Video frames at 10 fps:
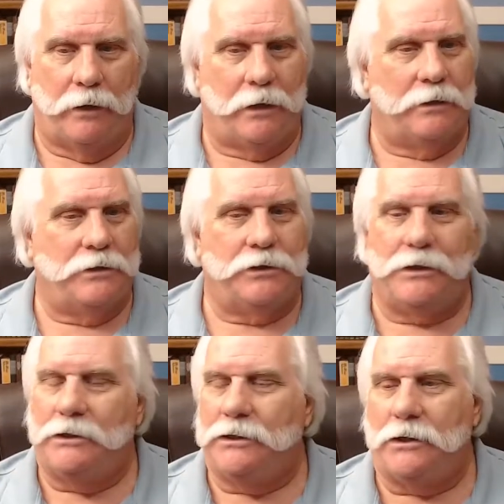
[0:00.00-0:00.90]
that
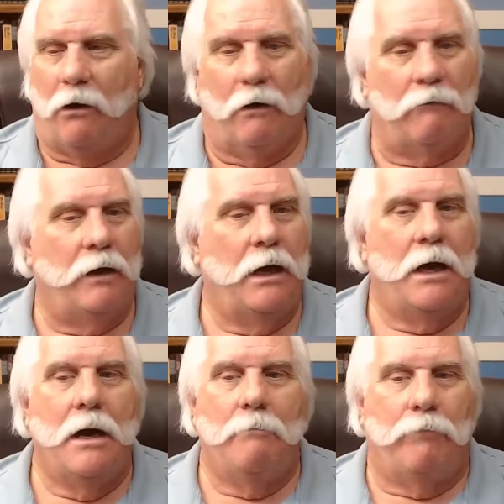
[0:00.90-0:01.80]
consists of
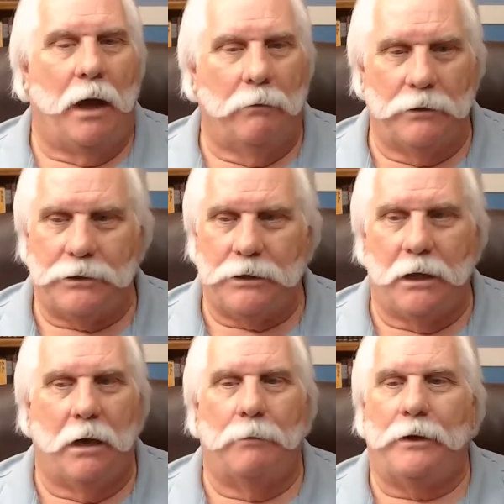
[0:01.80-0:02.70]
publishing
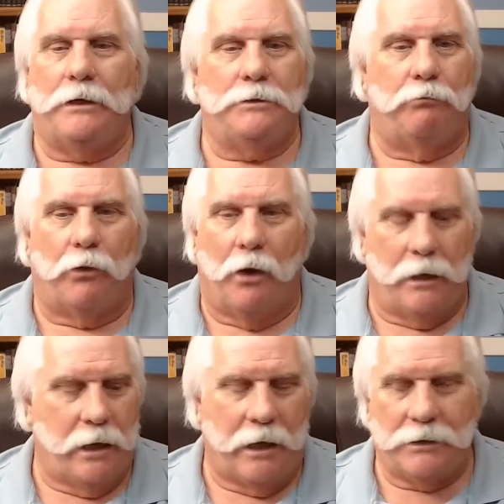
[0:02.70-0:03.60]
companies,
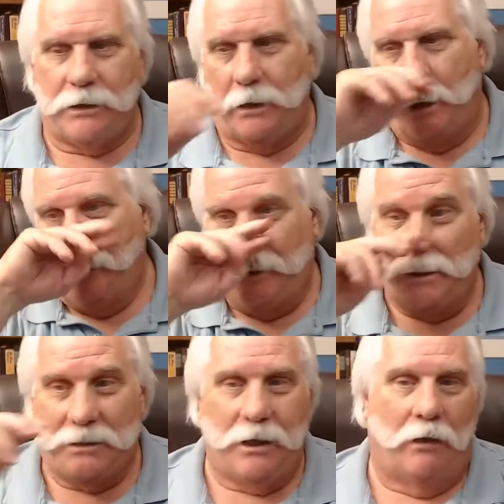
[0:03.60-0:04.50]
broadcasting
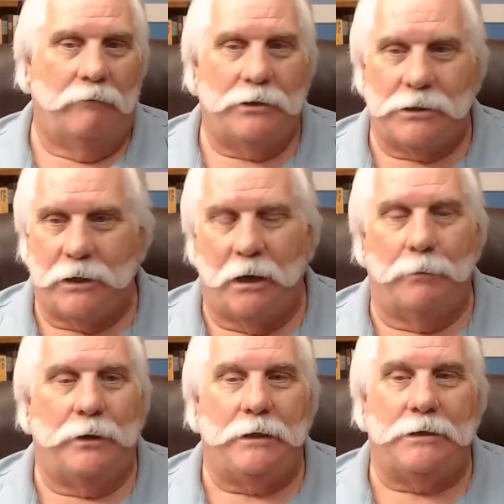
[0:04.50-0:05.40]
companies, television
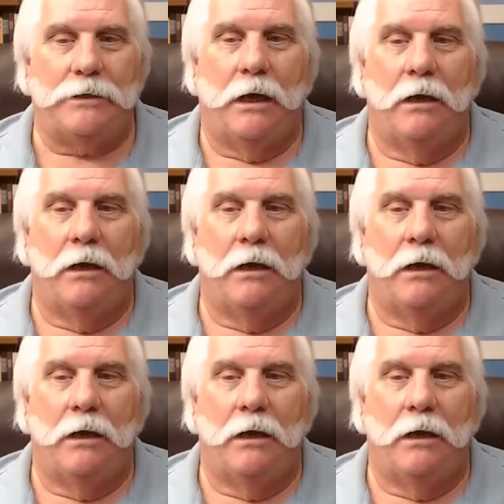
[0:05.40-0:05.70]
companies,